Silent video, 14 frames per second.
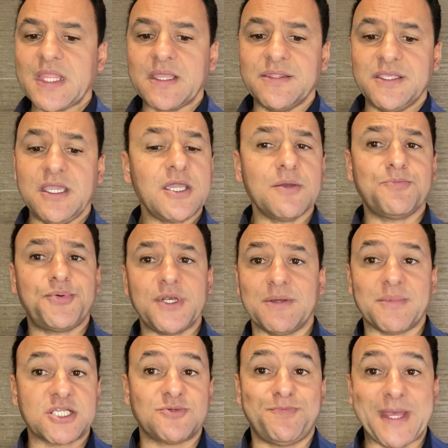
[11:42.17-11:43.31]
You can pretty
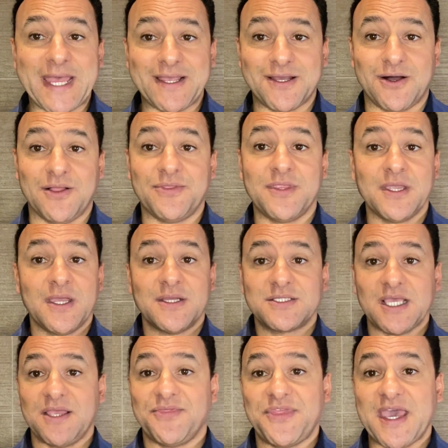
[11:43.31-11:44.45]
much bank on
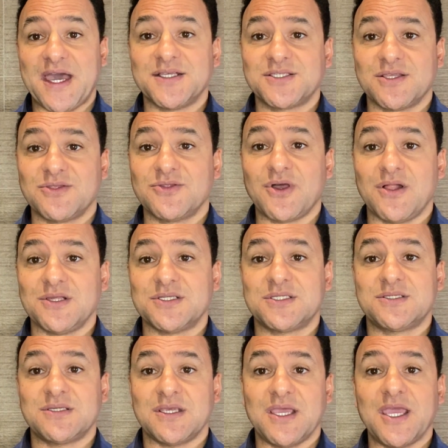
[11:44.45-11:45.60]

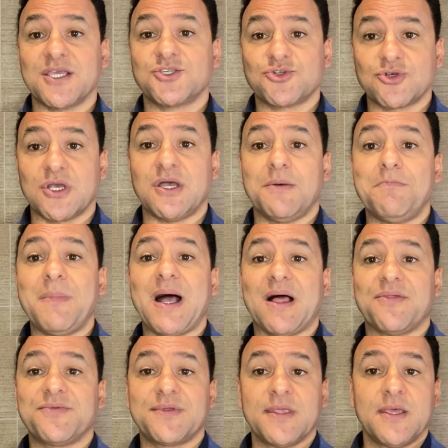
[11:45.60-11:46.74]
$10,000 extra a
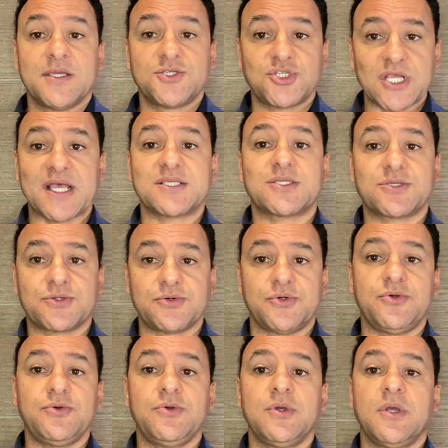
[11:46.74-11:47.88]
month just
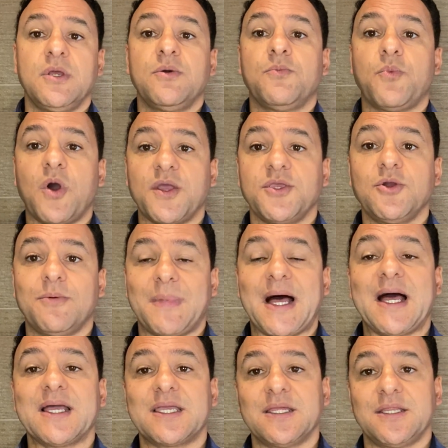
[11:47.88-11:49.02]
through what you're
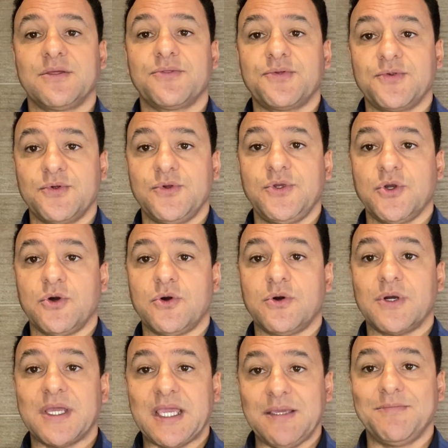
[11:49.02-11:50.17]
marketing through
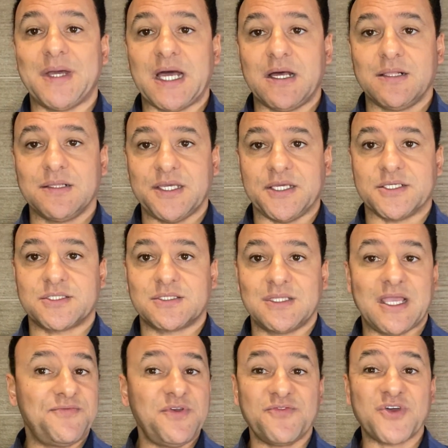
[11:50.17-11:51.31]
your email list.
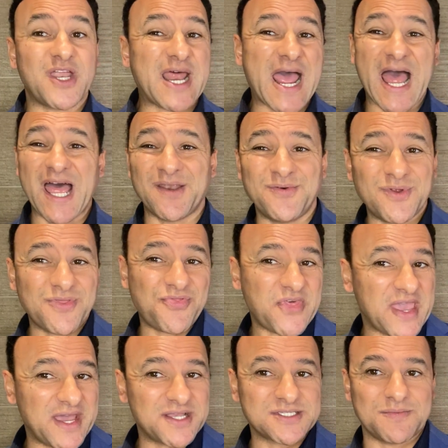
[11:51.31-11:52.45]
Now, if you've got
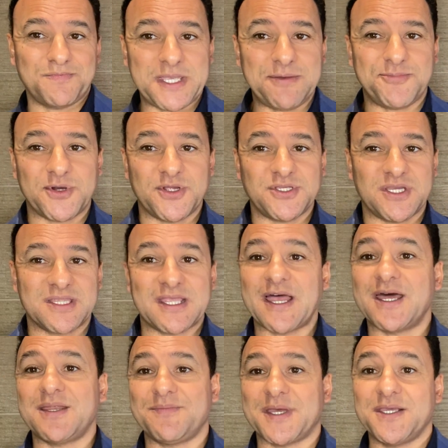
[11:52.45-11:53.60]
100,000 people on your
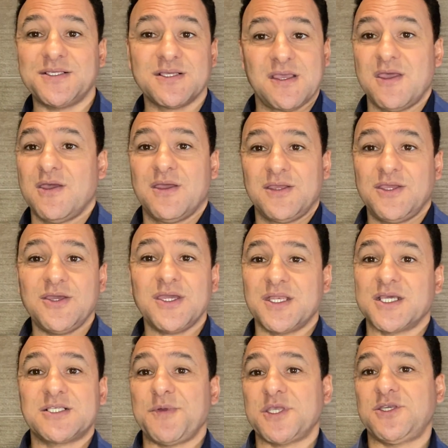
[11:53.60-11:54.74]
database, you can
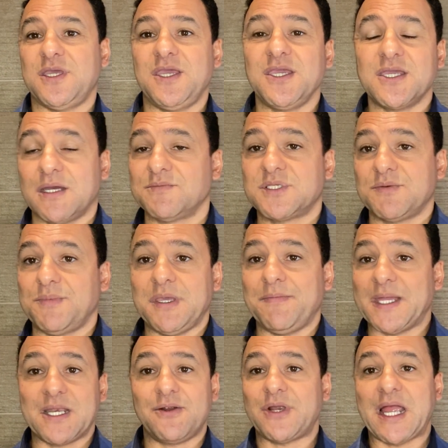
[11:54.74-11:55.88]
expect your income to be
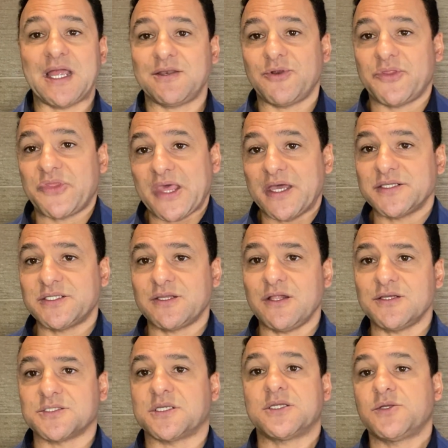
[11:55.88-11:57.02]
about
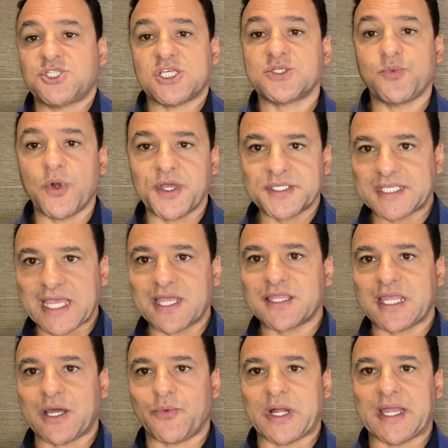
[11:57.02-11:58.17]
$100,000. It just works out
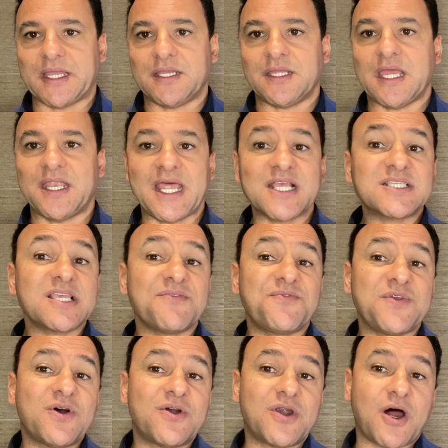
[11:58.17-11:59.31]
that way. And that's if
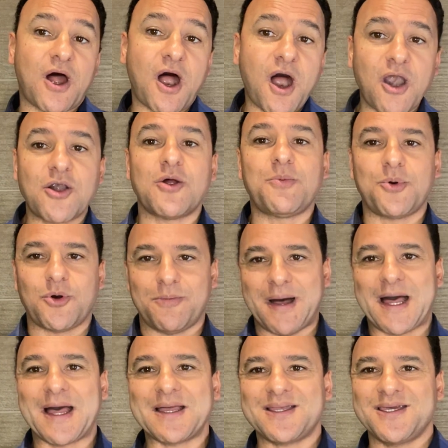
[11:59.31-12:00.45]
you're a horrible
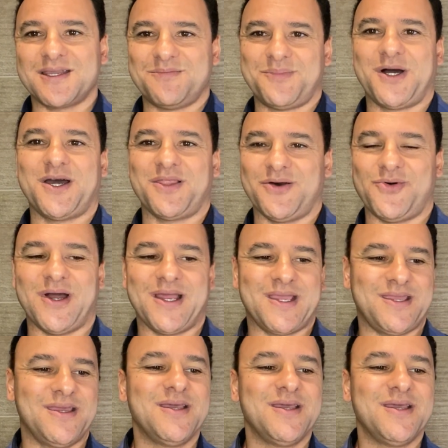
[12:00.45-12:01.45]
marketer, by the way.